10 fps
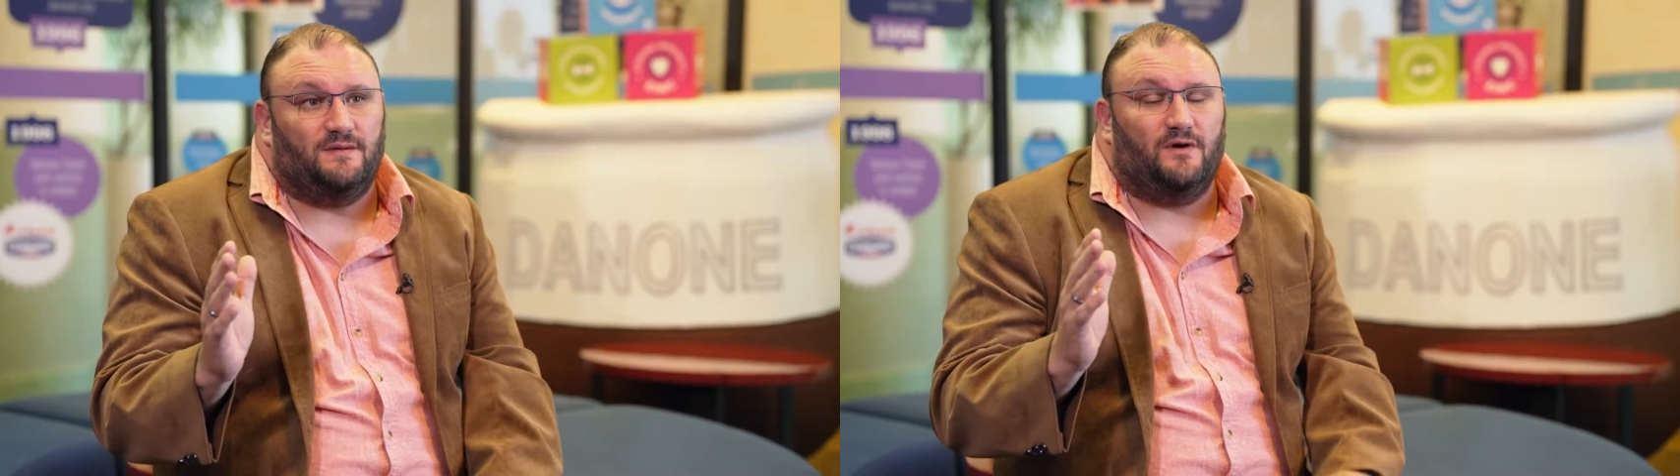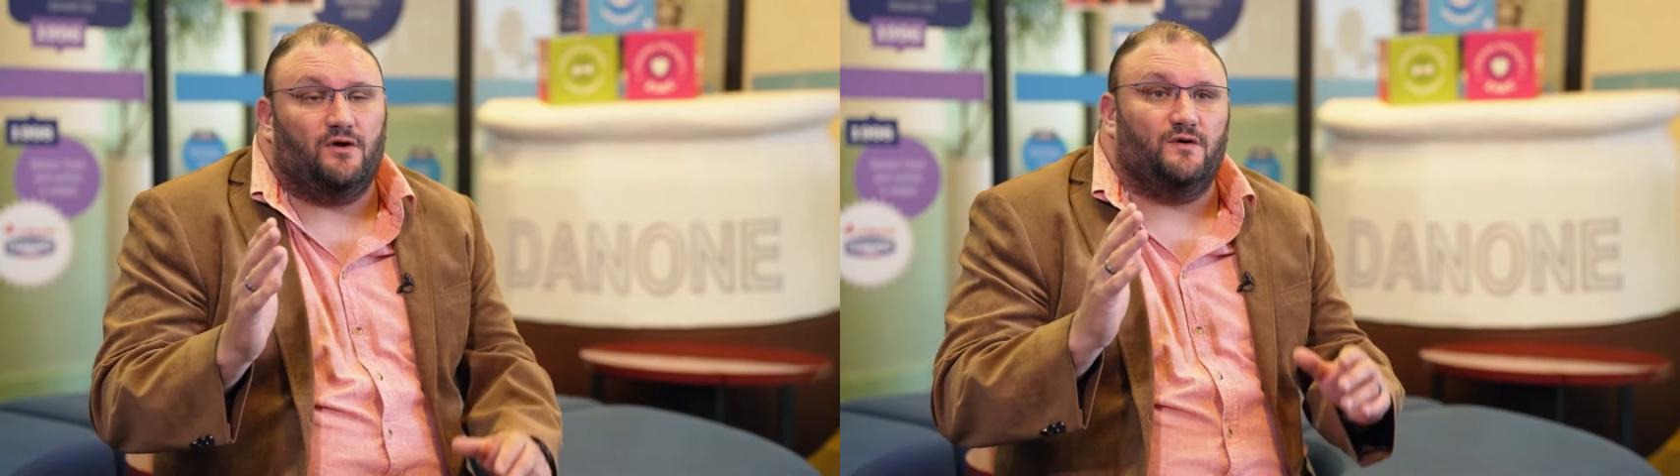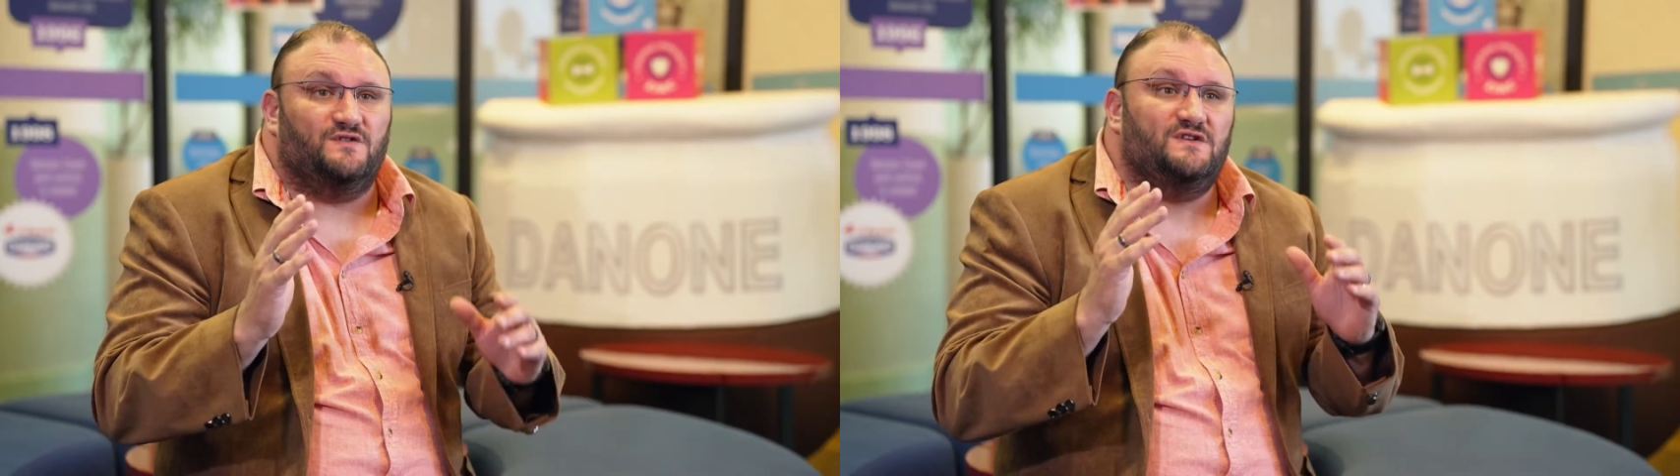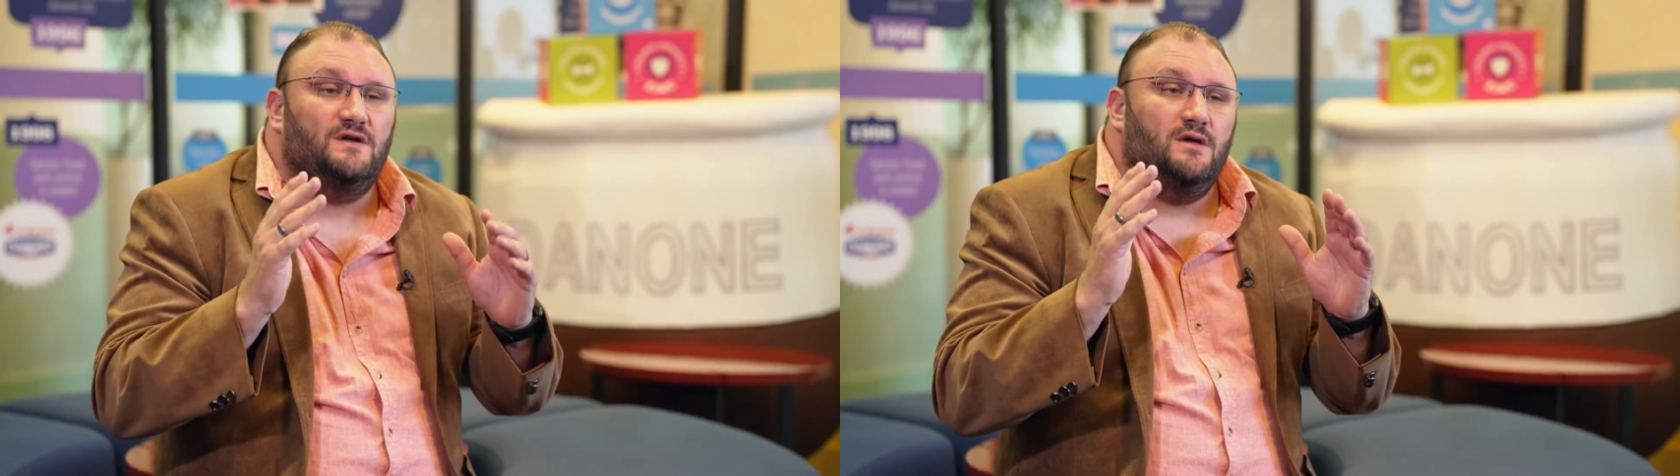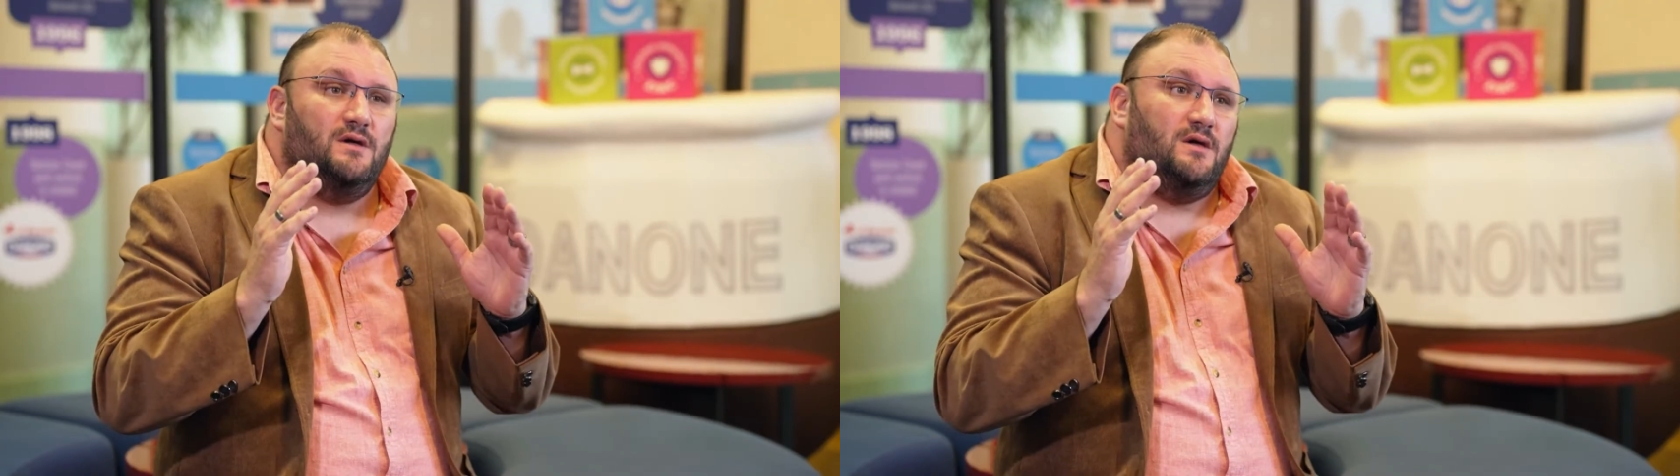
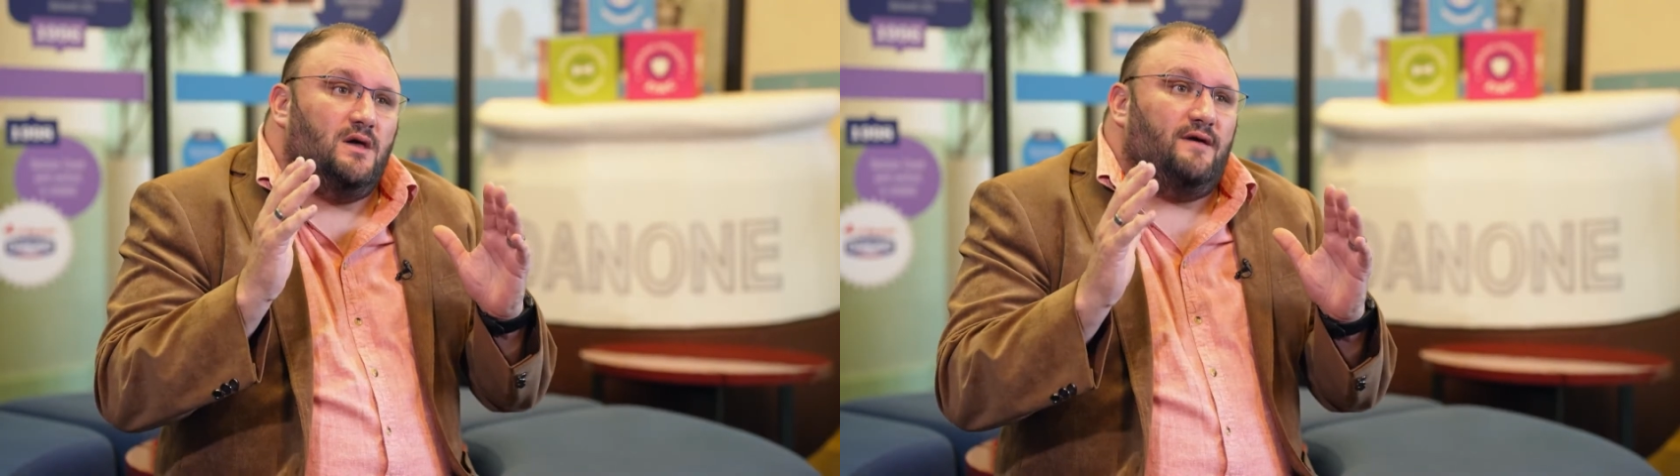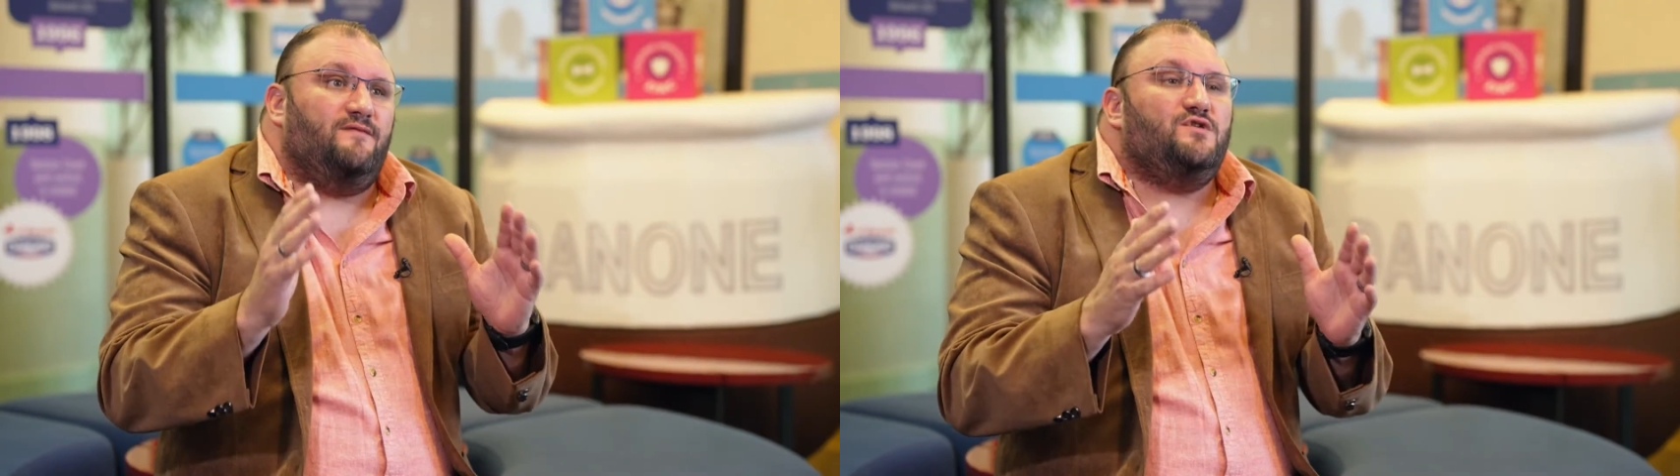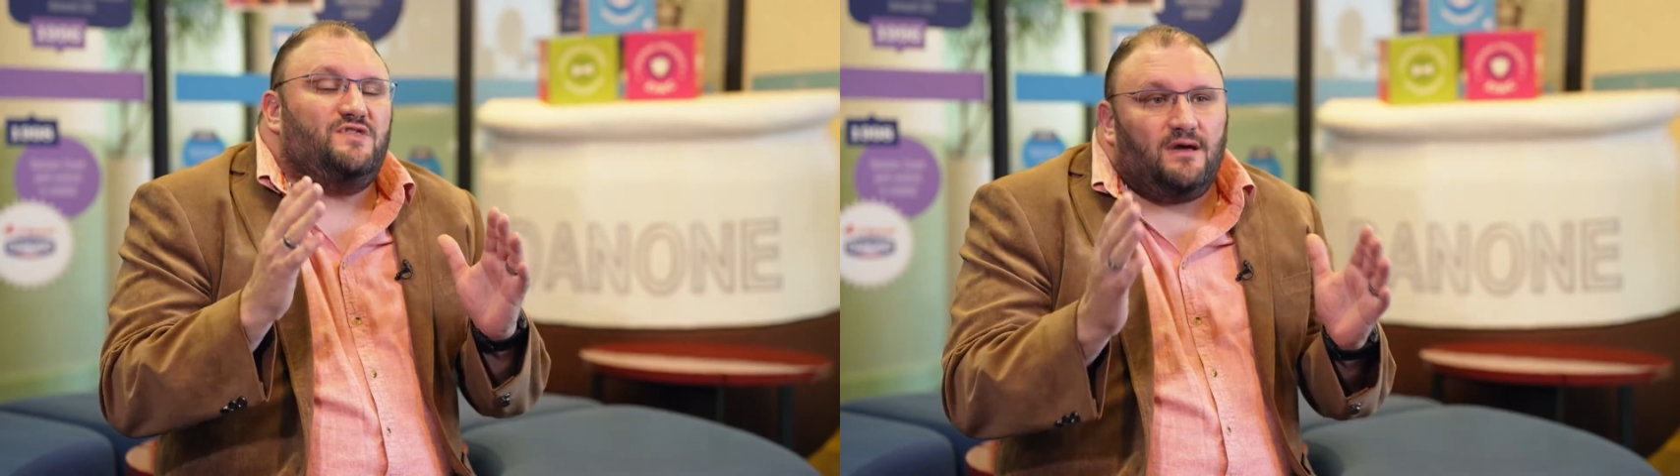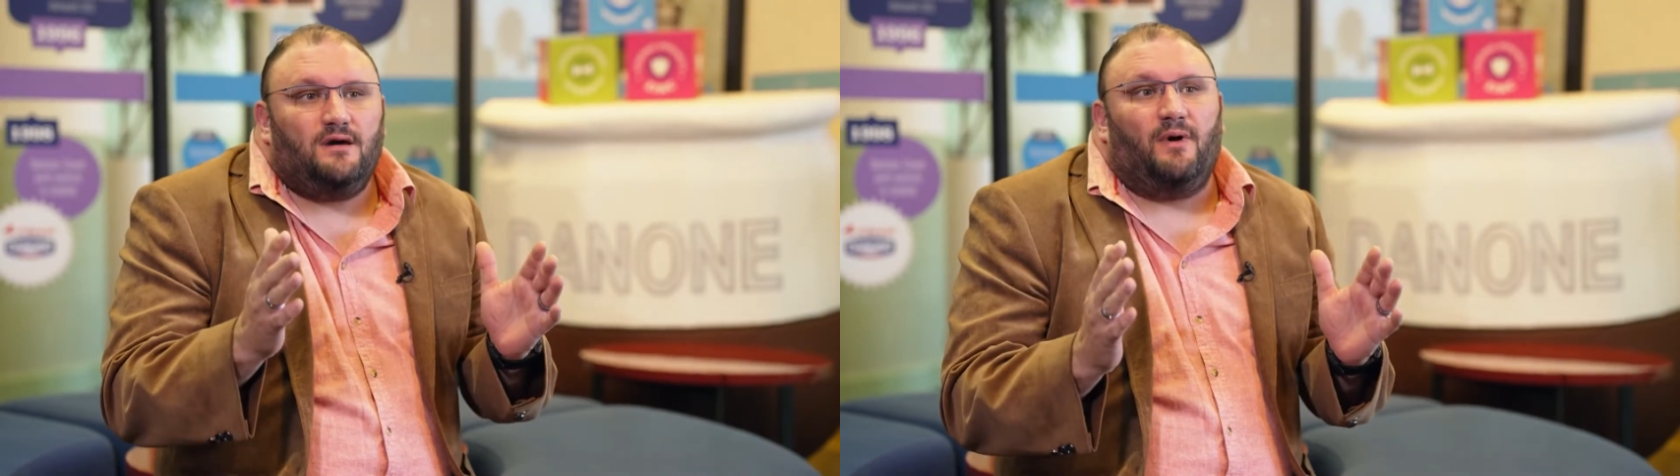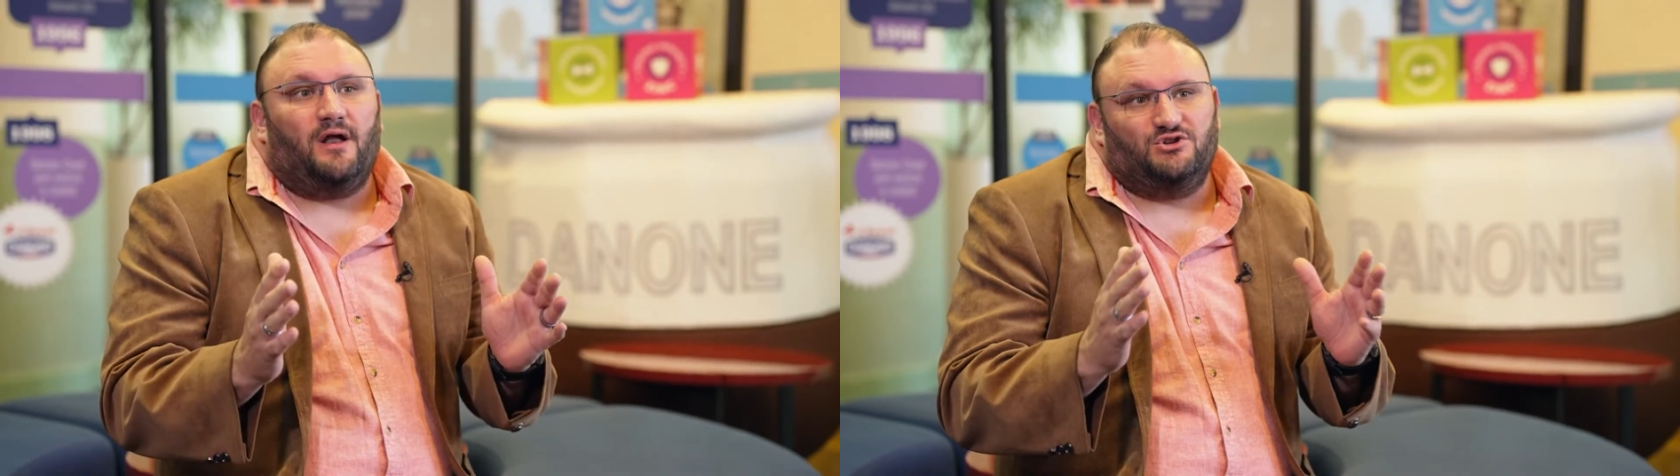because if you think
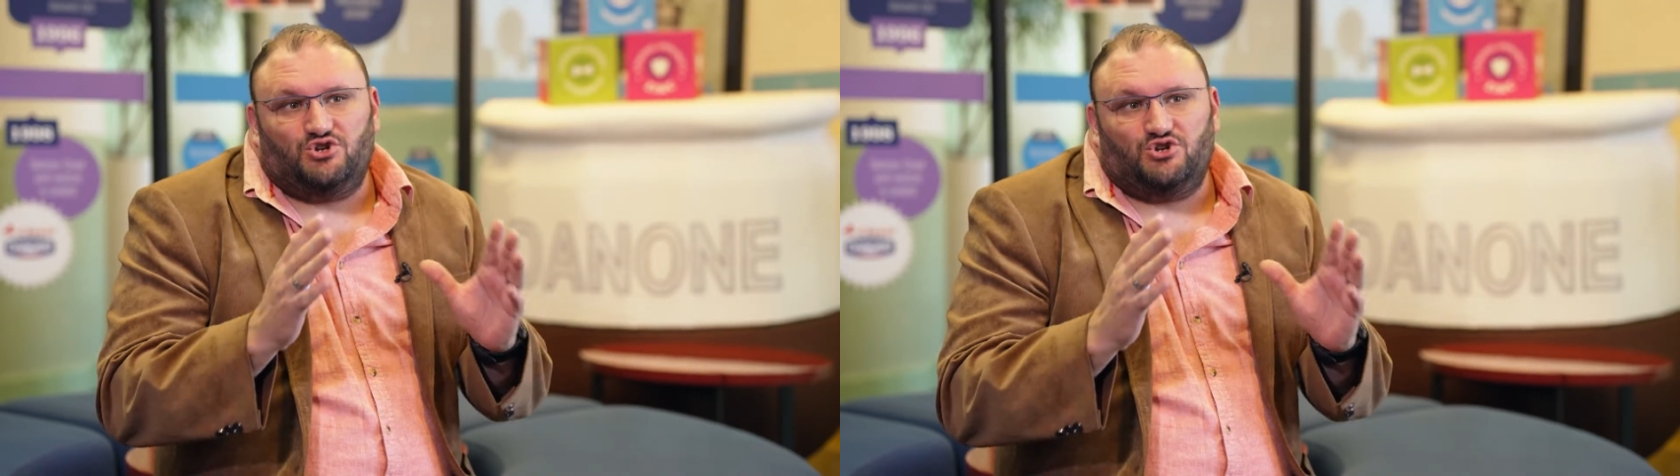about a